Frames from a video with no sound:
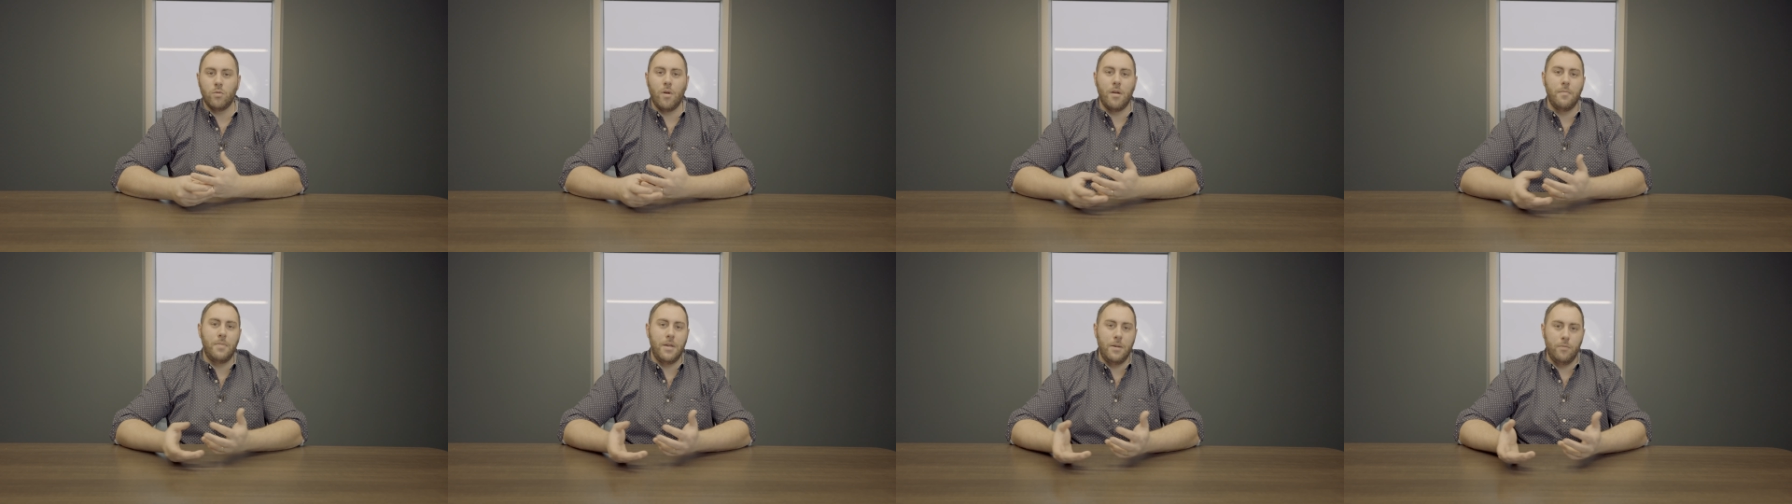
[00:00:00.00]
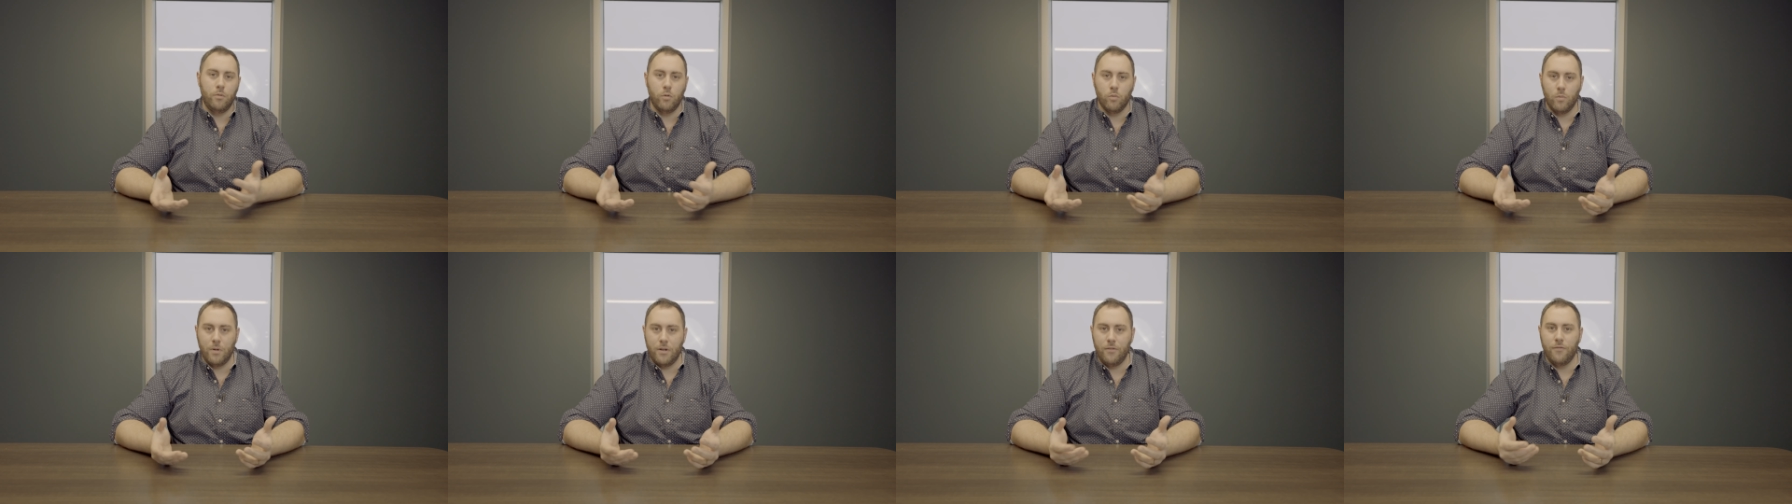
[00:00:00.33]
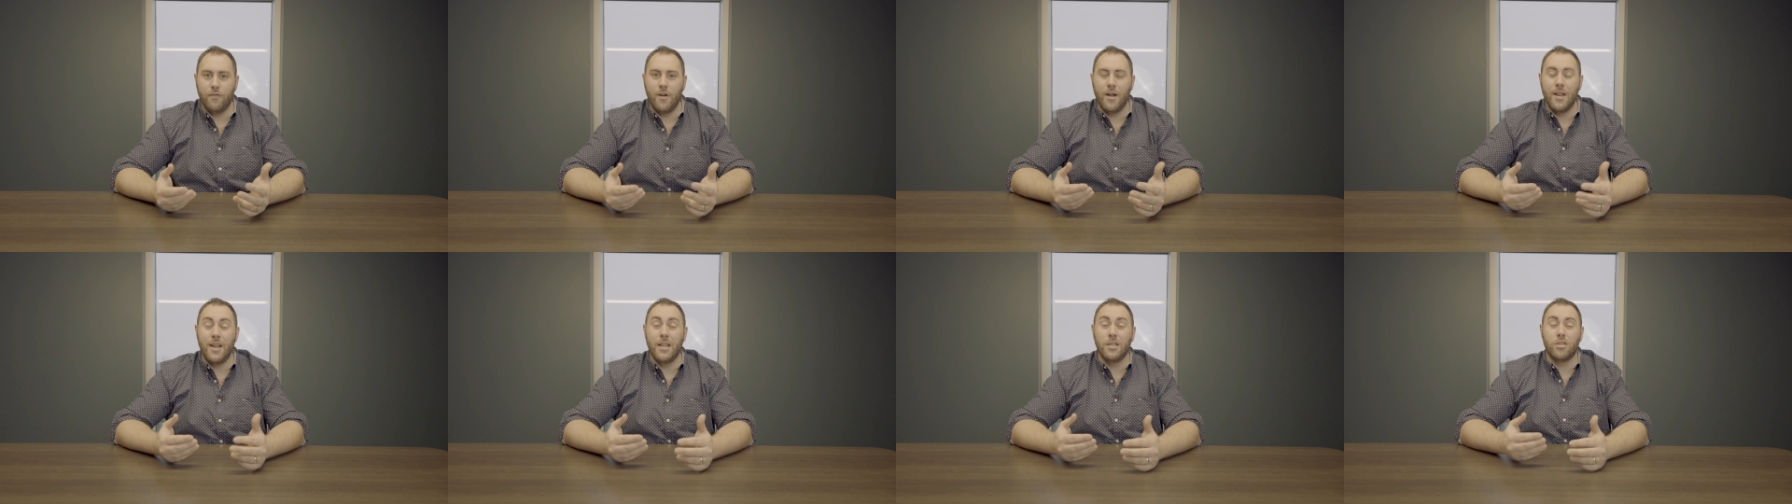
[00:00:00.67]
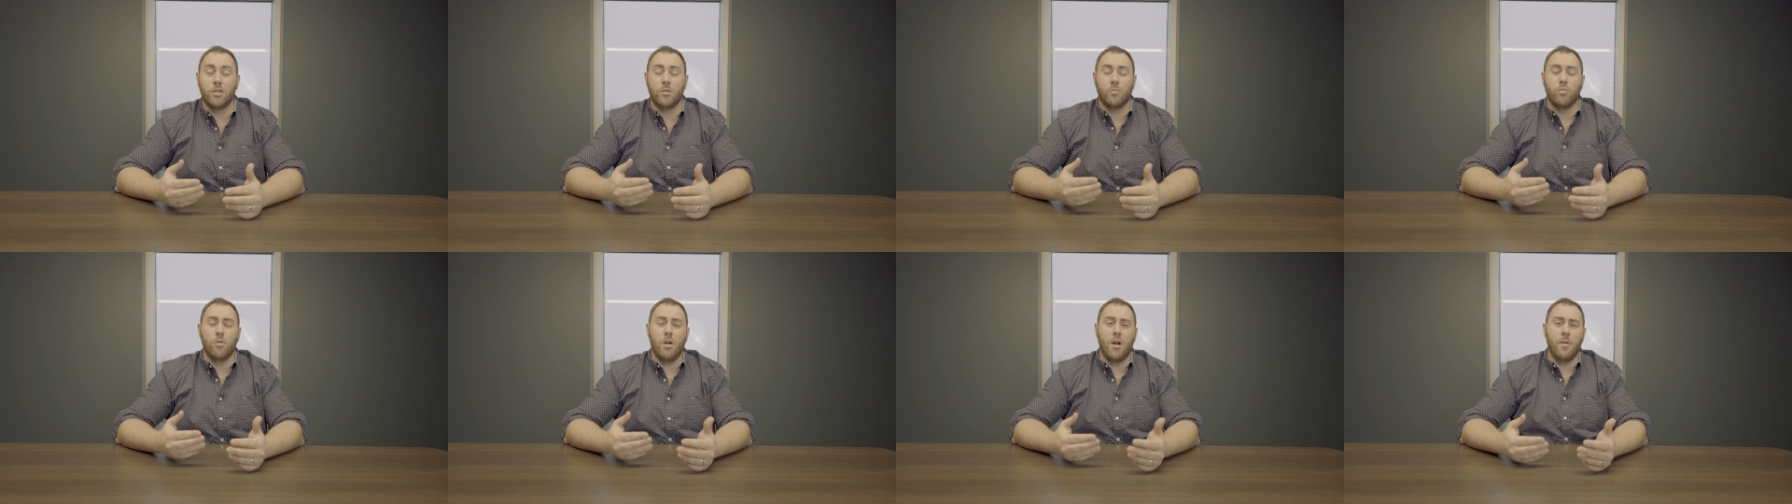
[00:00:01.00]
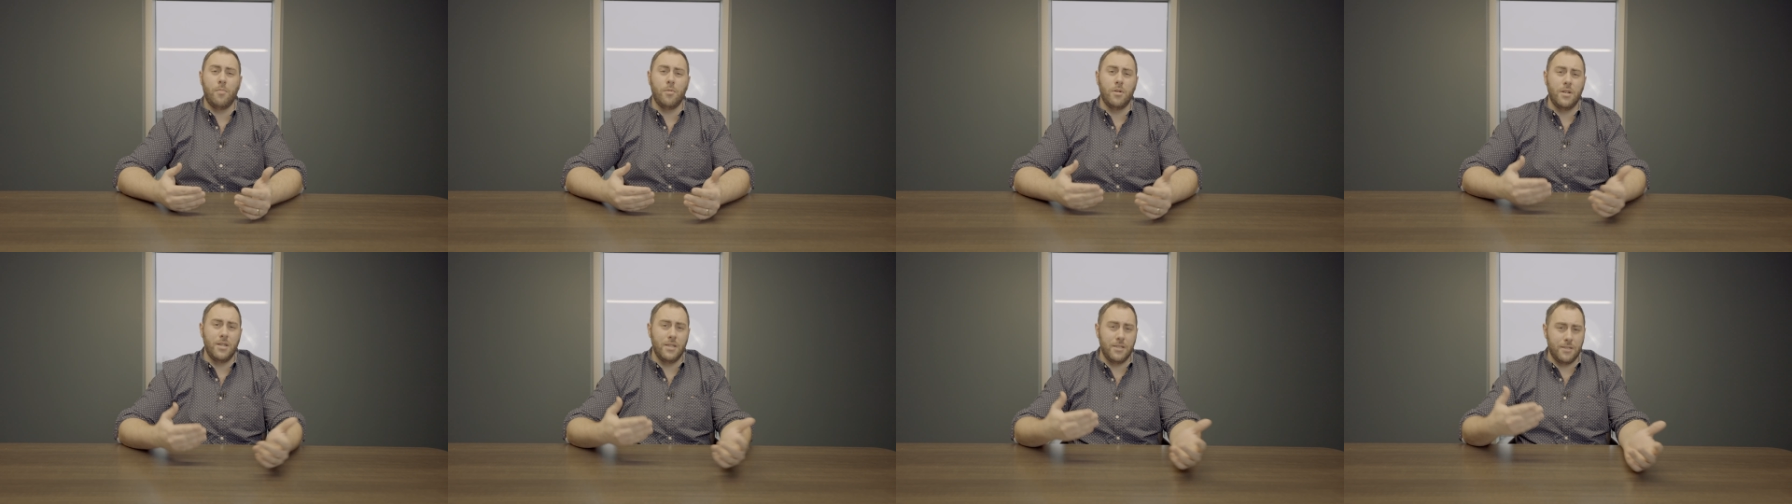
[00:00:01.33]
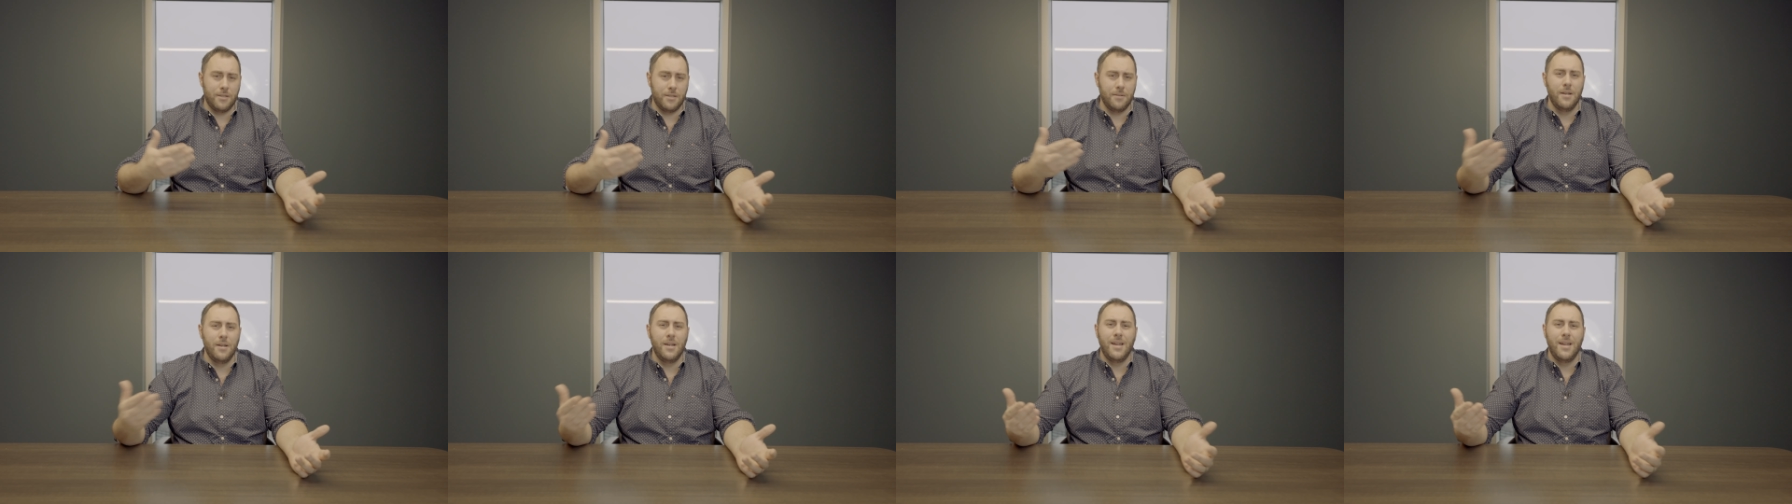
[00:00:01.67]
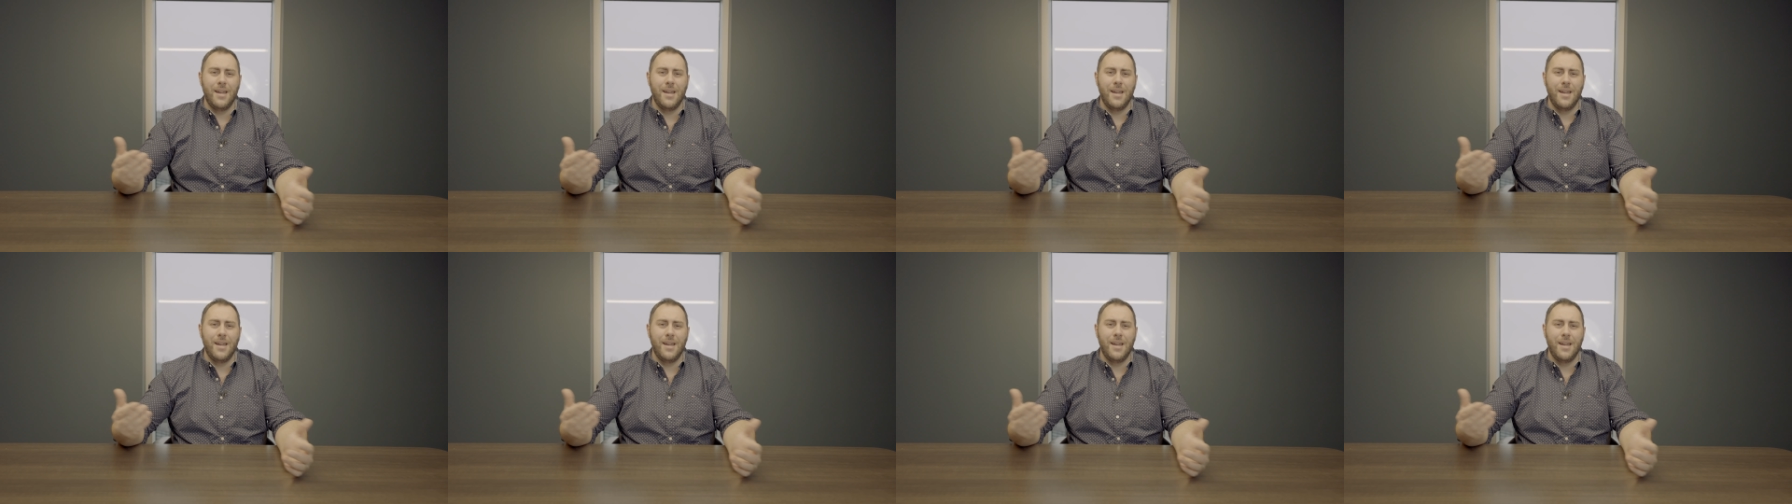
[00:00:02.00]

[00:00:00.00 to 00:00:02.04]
why people refinance their properties